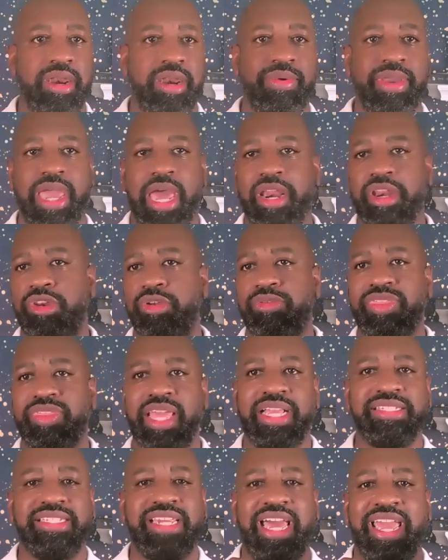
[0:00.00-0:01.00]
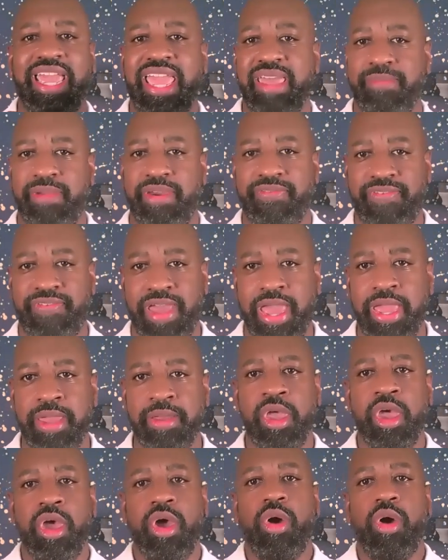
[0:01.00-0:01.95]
We got to do things like MFA.